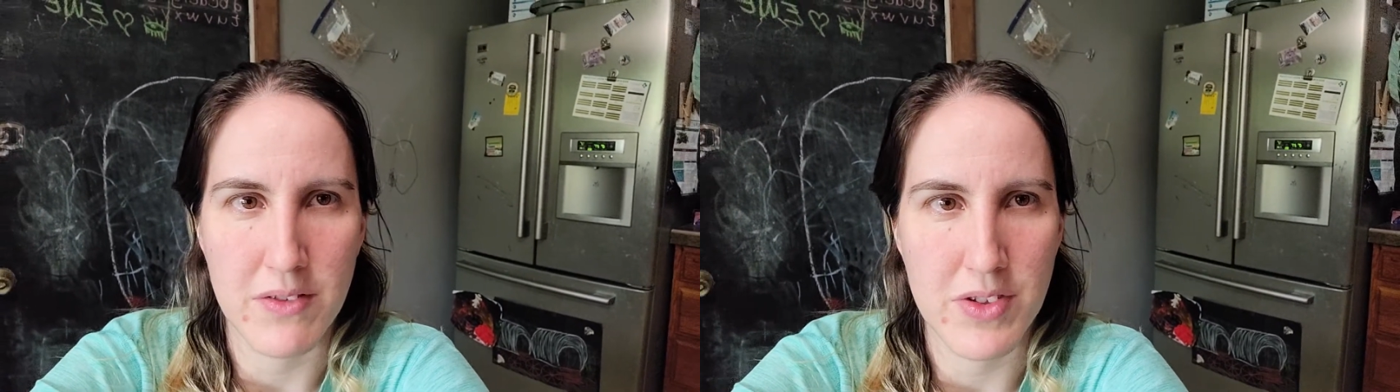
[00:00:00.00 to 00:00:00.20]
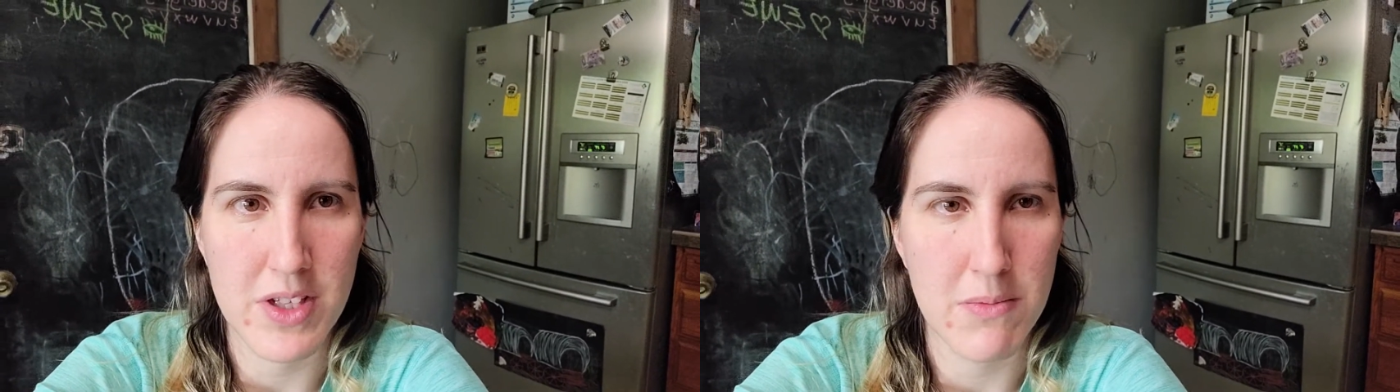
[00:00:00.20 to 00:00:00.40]

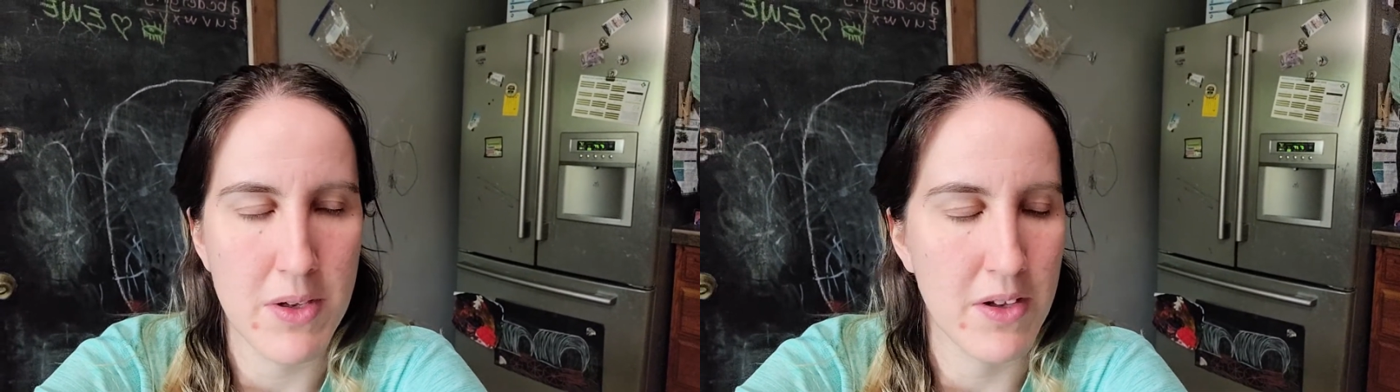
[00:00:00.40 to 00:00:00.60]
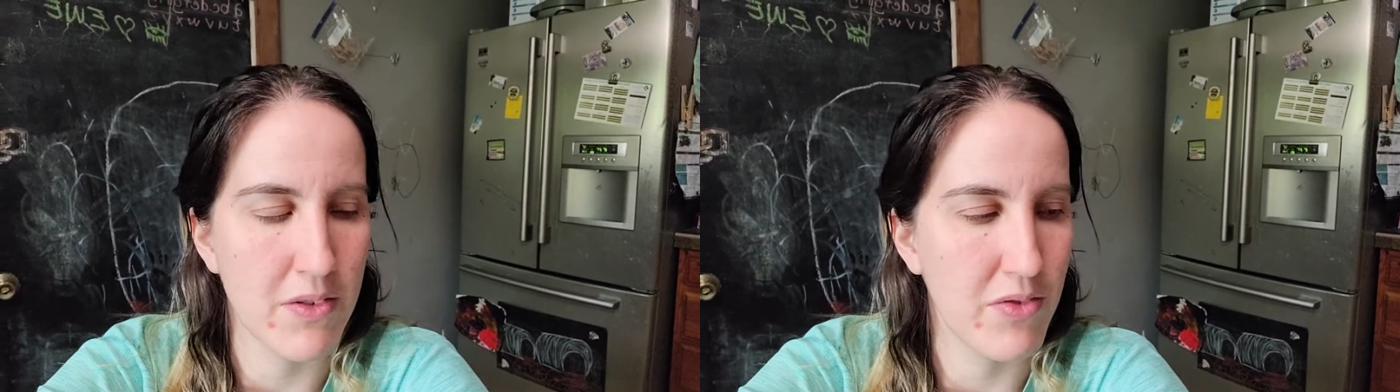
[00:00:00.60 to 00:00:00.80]
of
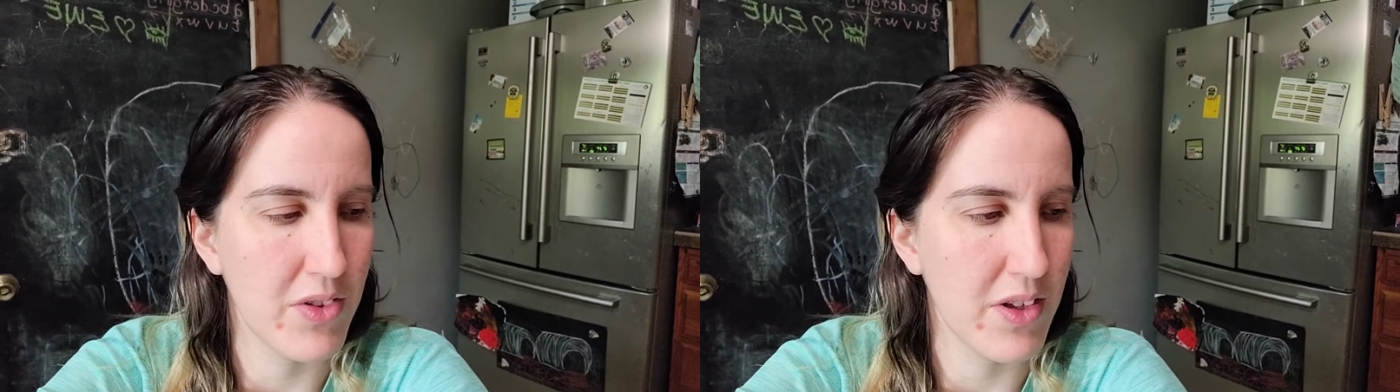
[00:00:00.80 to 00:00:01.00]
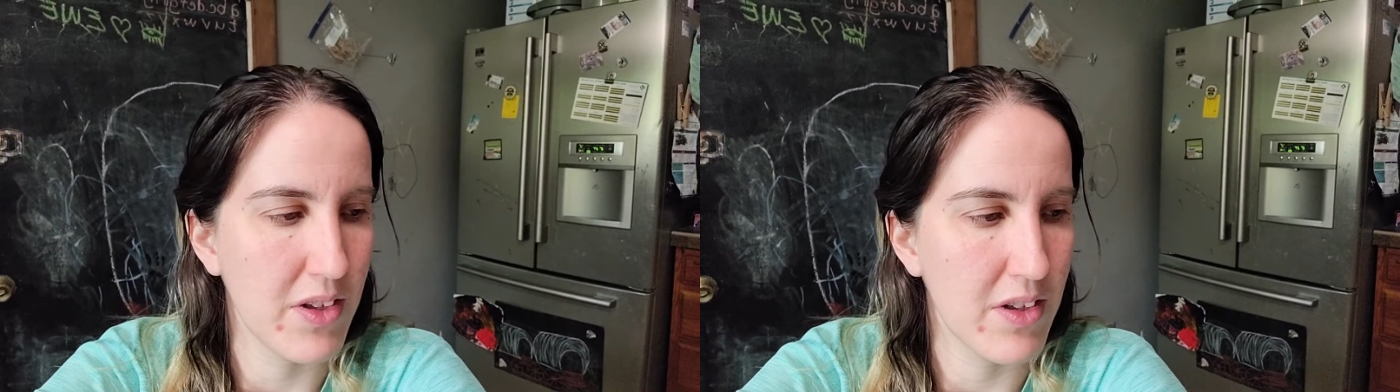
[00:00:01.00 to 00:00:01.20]
some of
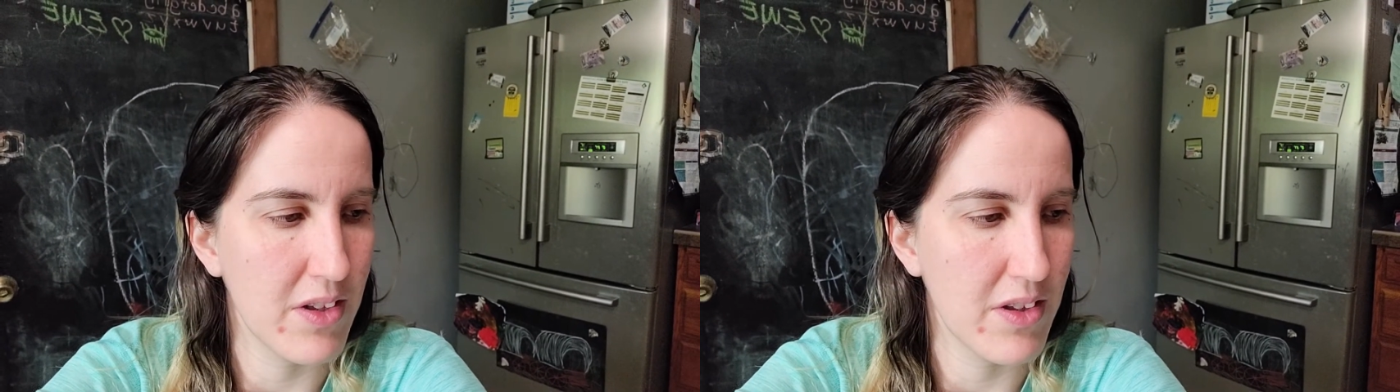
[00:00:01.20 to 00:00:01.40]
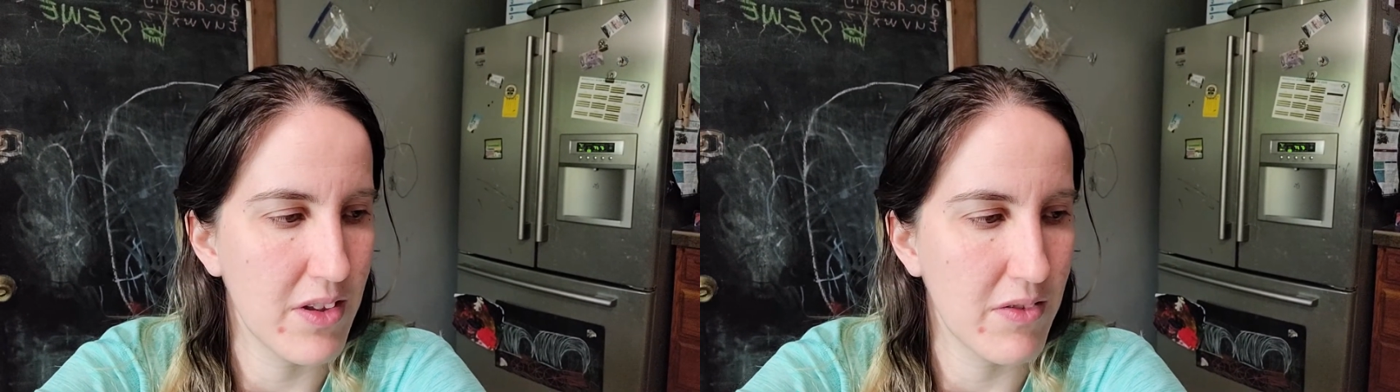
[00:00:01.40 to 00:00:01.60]

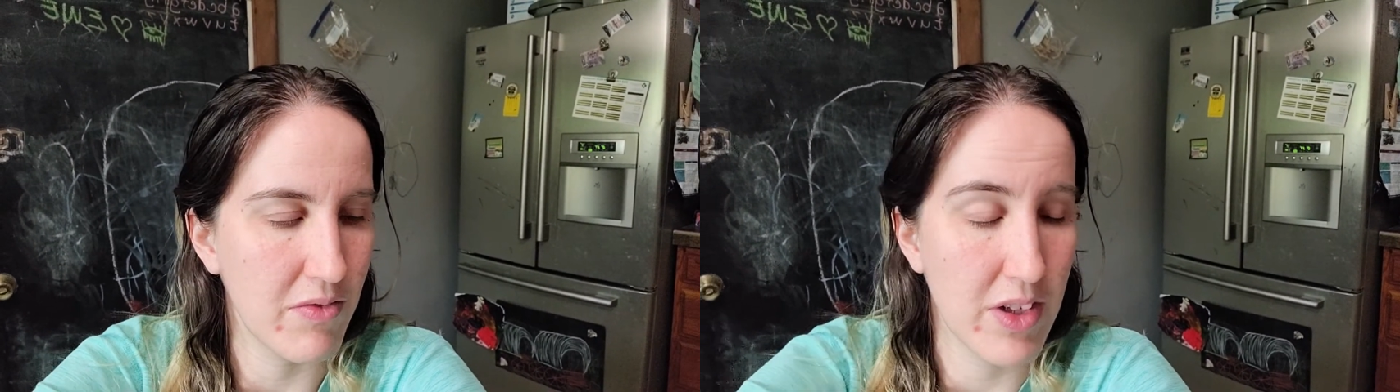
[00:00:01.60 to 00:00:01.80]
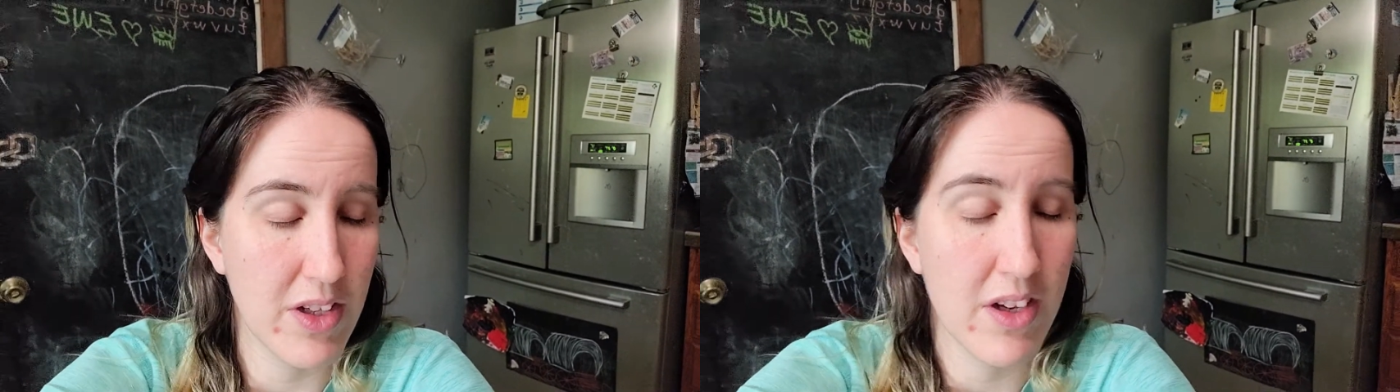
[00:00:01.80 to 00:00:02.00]
the
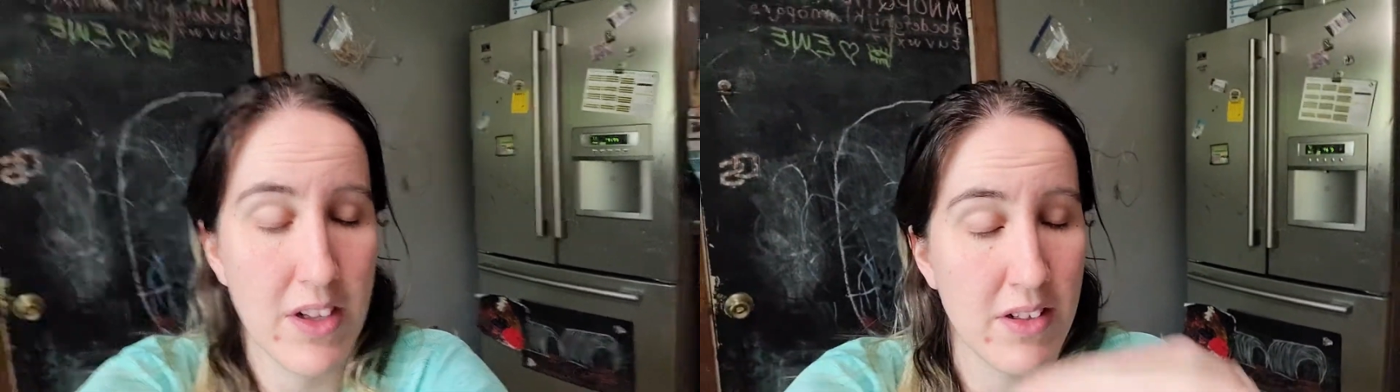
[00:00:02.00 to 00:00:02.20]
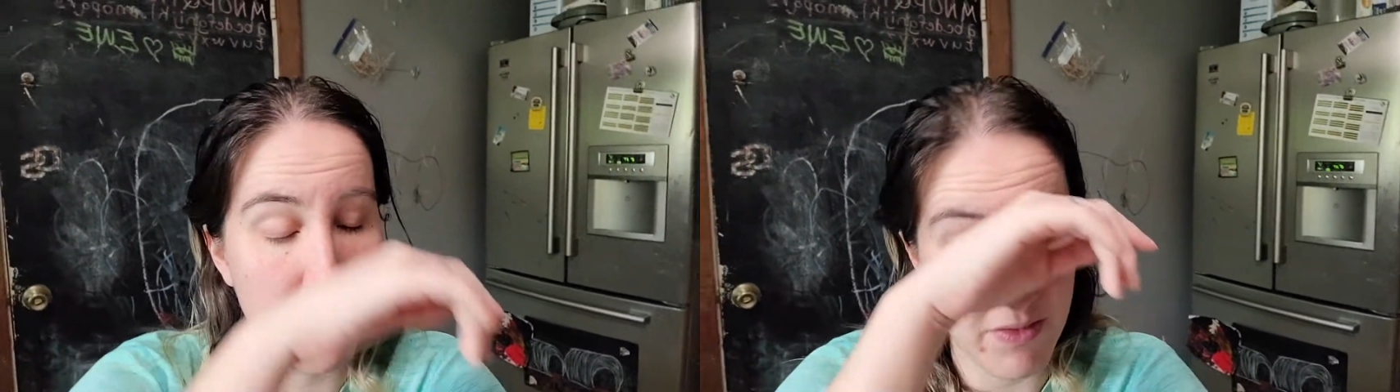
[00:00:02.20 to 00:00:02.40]
VidCon